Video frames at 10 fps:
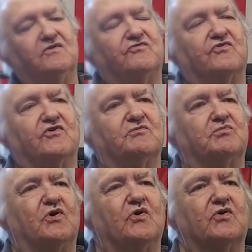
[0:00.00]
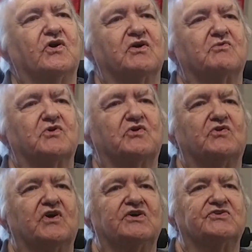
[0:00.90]
Fort Polk, I
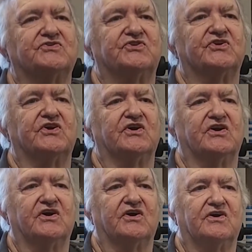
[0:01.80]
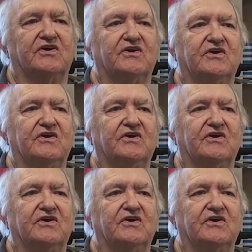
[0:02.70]
requested a,